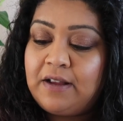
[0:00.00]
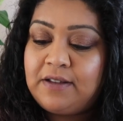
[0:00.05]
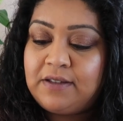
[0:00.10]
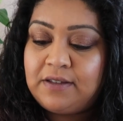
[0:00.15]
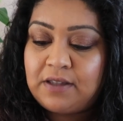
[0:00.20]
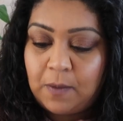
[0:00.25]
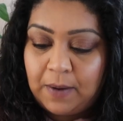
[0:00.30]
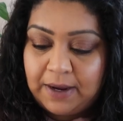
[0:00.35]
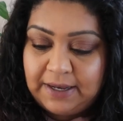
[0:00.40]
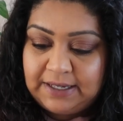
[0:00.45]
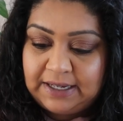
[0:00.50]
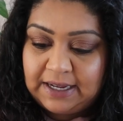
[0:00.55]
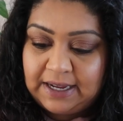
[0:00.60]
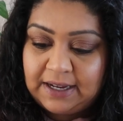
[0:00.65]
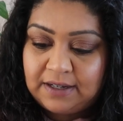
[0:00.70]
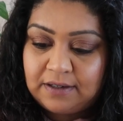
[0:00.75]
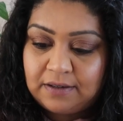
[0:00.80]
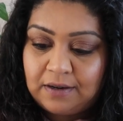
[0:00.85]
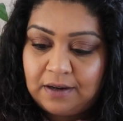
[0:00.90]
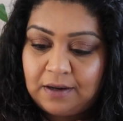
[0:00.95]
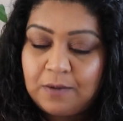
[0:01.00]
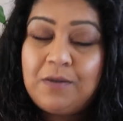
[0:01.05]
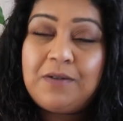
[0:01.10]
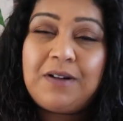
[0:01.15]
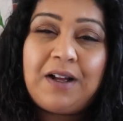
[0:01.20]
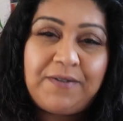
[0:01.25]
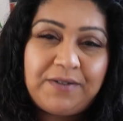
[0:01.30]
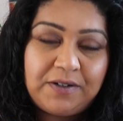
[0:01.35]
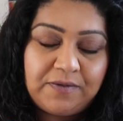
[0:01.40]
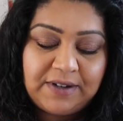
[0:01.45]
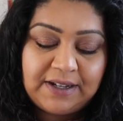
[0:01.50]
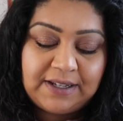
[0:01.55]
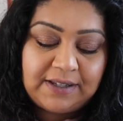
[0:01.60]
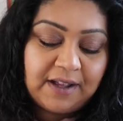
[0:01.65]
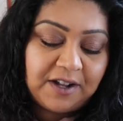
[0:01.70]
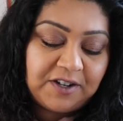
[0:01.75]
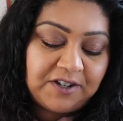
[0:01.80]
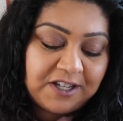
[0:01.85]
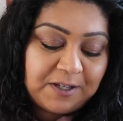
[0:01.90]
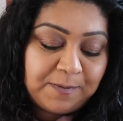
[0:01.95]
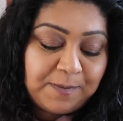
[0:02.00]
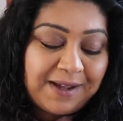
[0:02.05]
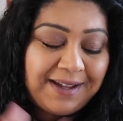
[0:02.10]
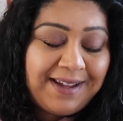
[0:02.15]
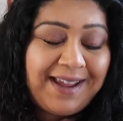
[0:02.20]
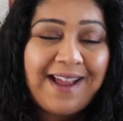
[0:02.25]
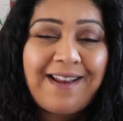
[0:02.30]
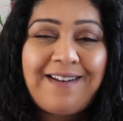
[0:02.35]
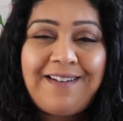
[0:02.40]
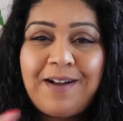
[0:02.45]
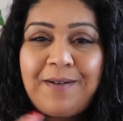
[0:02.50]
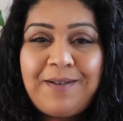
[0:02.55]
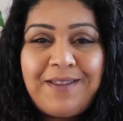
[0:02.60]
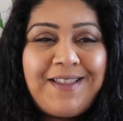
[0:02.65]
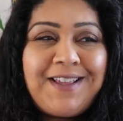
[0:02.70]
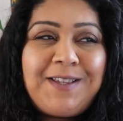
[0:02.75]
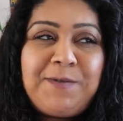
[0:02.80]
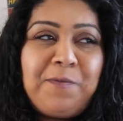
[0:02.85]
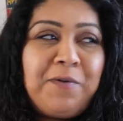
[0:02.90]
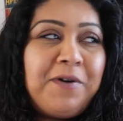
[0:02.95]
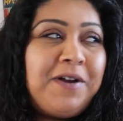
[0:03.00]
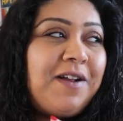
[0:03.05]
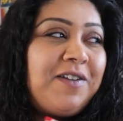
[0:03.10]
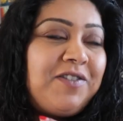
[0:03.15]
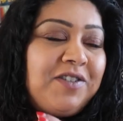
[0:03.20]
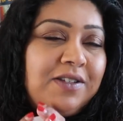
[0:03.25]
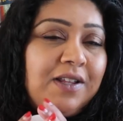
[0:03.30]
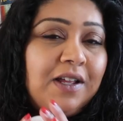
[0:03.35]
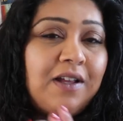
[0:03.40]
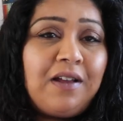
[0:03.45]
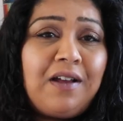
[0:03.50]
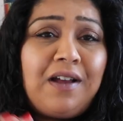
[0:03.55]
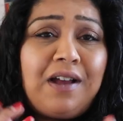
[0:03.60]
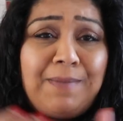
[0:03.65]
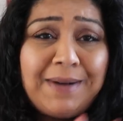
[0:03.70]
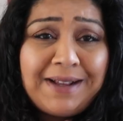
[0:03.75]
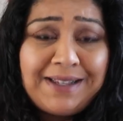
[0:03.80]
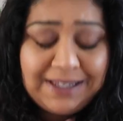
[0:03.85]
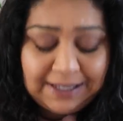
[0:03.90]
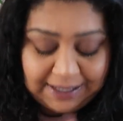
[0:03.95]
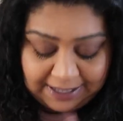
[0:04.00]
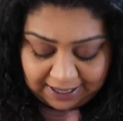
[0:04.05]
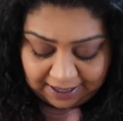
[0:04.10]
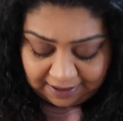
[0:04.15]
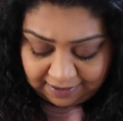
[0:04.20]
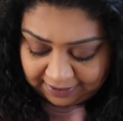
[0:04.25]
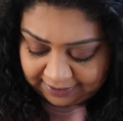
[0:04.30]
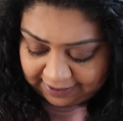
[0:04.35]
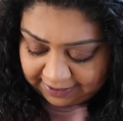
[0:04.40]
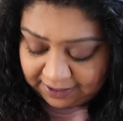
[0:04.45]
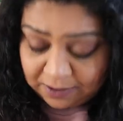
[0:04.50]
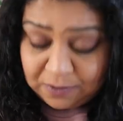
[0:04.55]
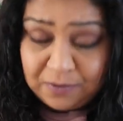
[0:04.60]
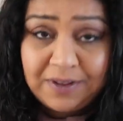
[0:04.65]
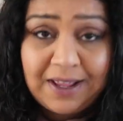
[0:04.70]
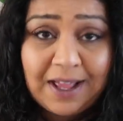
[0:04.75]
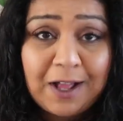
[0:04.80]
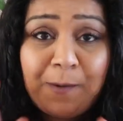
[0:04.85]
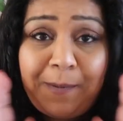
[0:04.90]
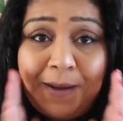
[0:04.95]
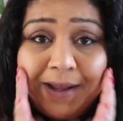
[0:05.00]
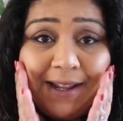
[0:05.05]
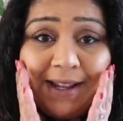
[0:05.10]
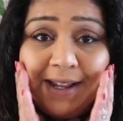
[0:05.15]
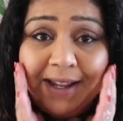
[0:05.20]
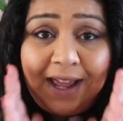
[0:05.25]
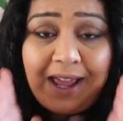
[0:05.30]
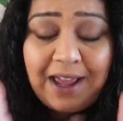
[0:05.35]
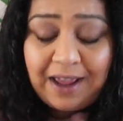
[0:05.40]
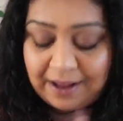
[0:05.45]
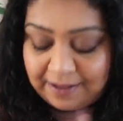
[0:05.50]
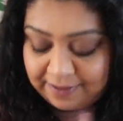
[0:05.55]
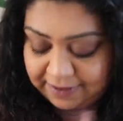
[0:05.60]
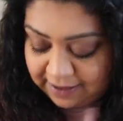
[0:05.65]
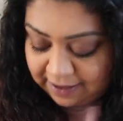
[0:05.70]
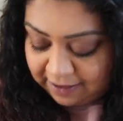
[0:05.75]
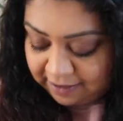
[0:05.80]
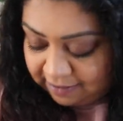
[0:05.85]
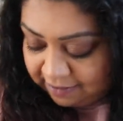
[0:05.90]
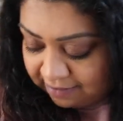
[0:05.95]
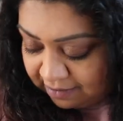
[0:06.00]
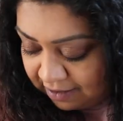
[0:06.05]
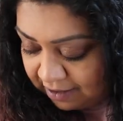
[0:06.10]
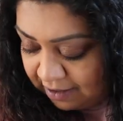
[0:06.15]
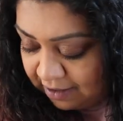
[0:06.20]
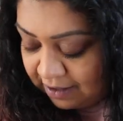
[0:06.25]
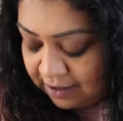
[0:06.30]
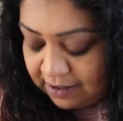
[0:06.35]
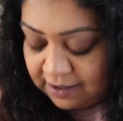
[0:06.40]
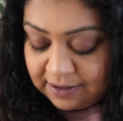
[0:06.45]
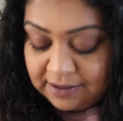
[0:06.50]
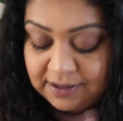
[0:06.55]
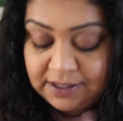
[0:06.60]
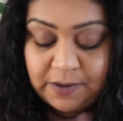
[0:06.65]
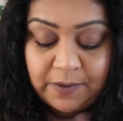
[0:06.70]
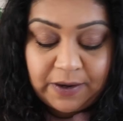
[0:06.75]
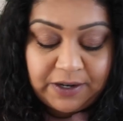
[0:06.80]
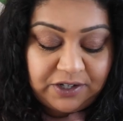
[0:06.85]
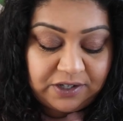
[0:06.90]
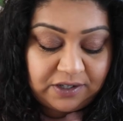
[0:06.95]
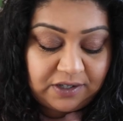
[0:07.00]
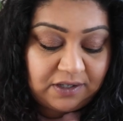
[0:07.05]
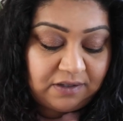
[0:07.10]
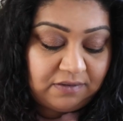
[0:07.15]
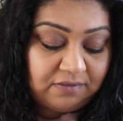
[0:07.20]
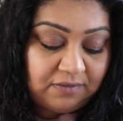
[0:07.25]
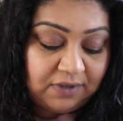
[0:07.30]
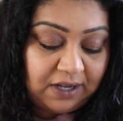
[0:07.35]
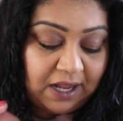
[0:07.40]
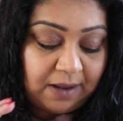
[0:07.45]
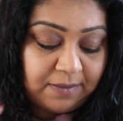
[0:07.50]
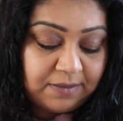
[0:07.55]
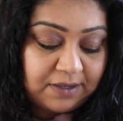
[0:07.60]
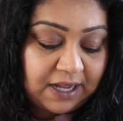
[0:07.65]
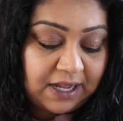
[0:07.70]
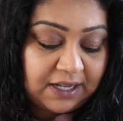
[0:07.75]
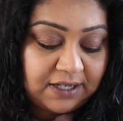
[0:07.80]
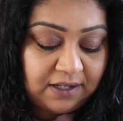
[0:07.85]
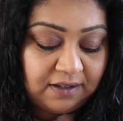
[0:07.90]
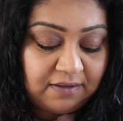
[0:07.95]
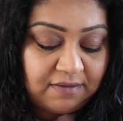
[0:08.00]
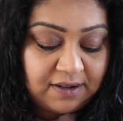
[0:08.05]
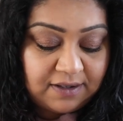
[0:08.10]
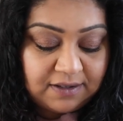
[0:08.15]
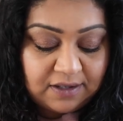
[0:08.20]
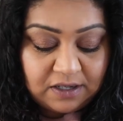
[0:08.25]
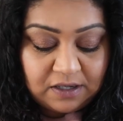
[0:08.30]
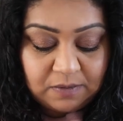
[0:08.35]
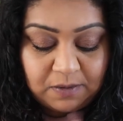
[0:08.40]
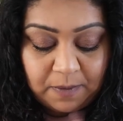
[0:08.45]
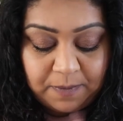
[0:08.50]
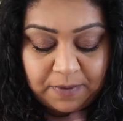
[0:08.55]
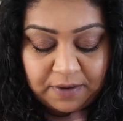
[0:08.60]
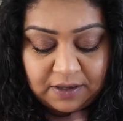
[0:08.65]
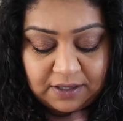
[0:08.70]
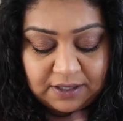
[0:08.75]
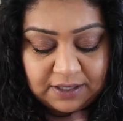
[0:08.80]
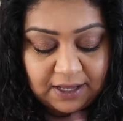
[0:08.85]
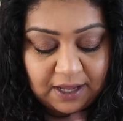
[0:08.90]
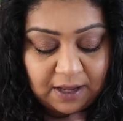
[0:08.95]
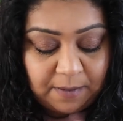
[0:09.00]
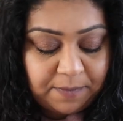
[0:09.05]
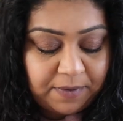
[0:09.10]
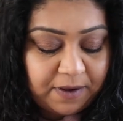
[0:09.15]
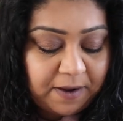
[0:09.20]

So I did. I will have to research this. But again, at this point, I was just like, oh, my skin, like I need all the help I can get. And then, so I just kept adding things into my basket.